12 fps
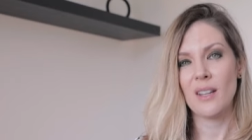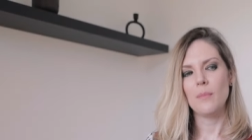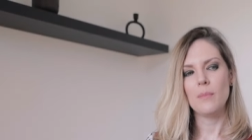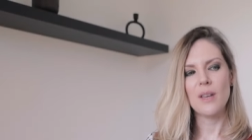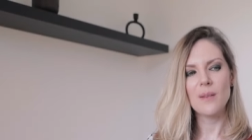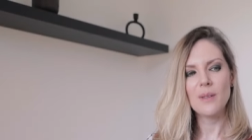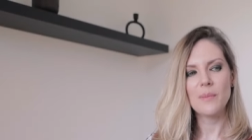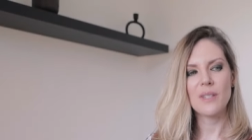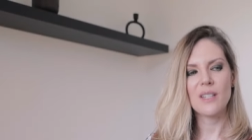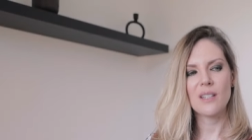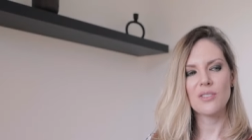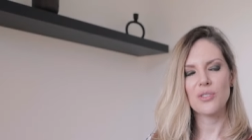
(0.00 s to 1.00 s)
Maybe
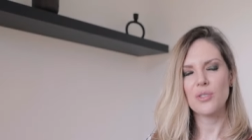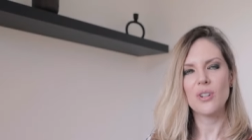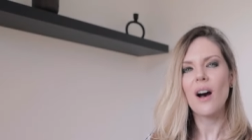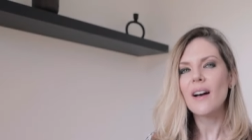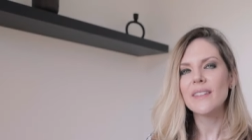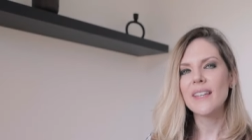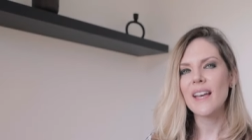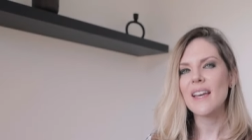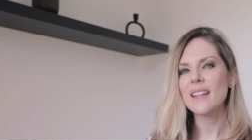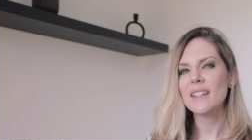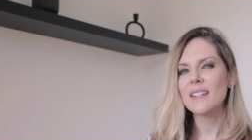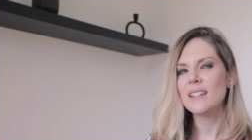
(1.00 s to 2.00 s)
because you're not
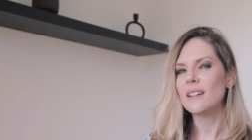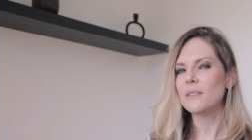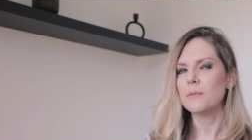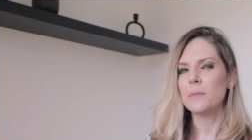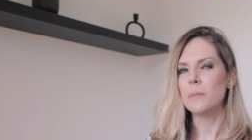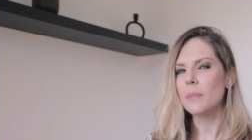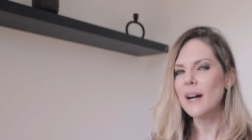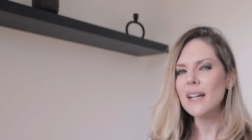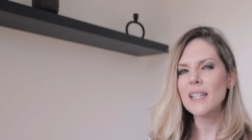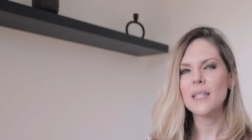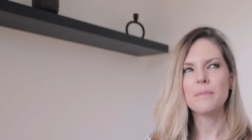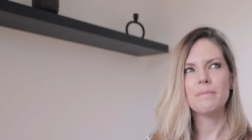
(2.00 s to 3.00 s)
getting enough
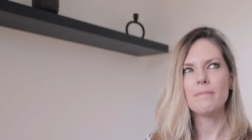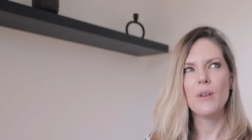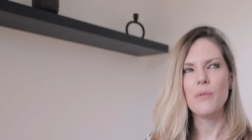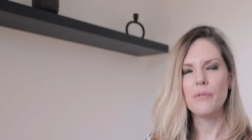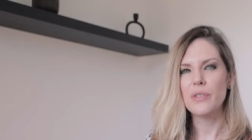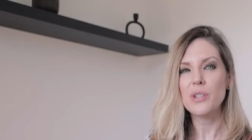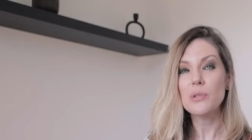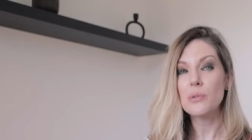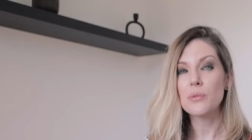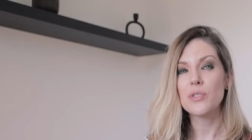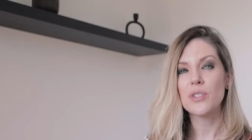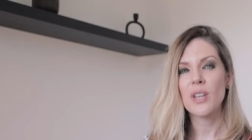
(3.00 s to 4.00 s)
money,
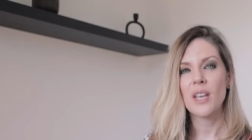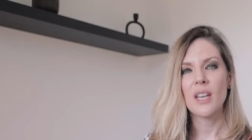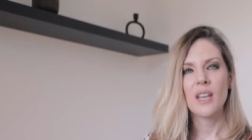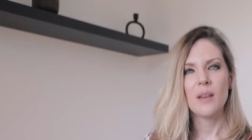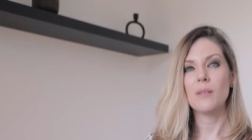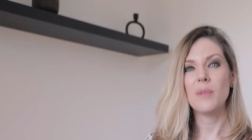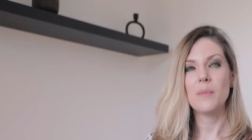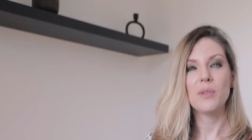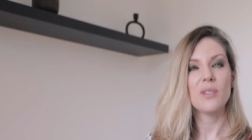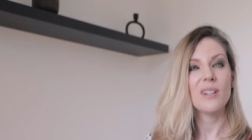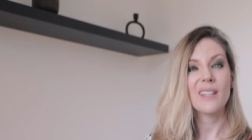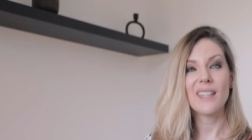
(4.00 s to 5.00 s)
views, maybe
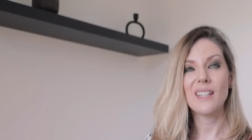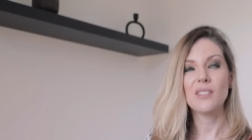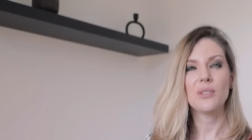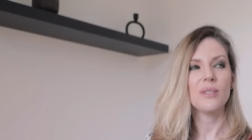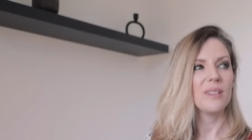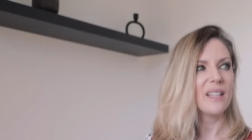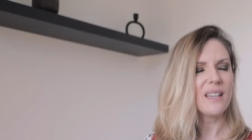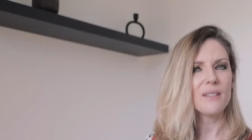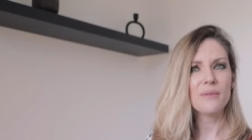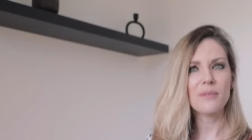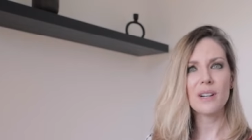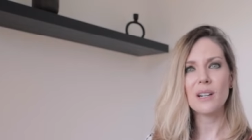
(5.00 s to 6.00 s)
you're not getting to
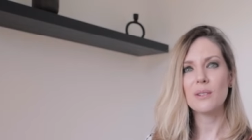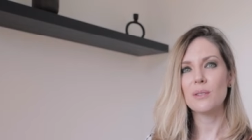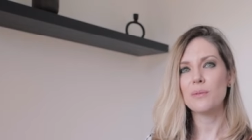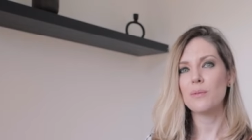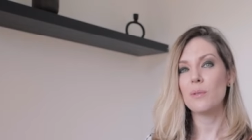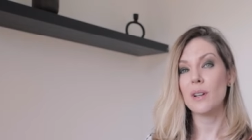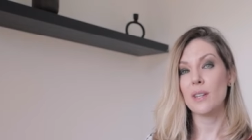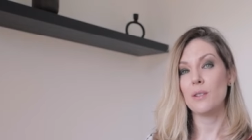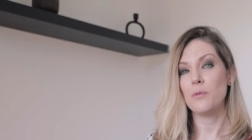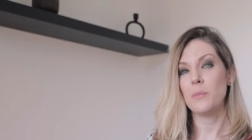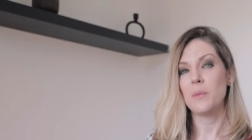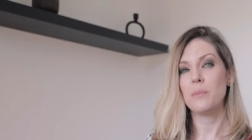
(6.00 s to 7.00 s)
live out of what
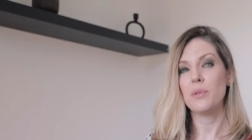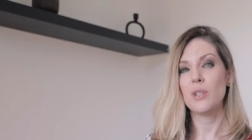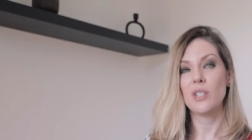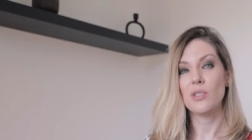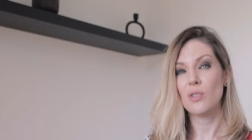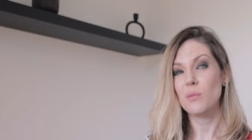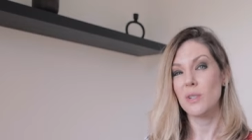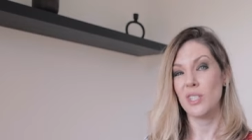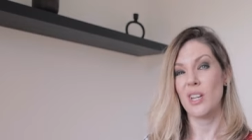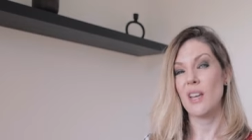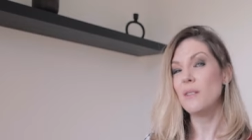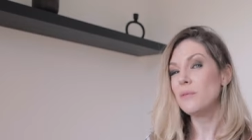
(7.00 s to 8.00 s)
you've been putting so
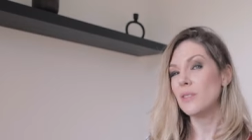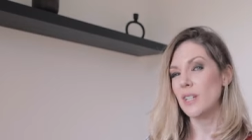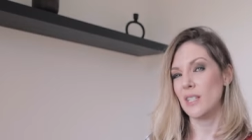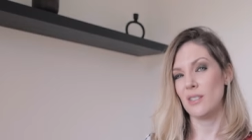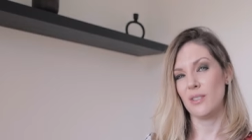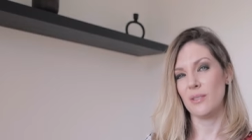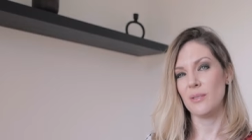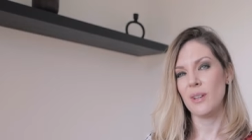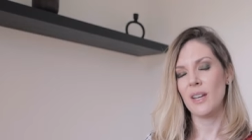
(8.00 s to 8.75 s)
much effort into.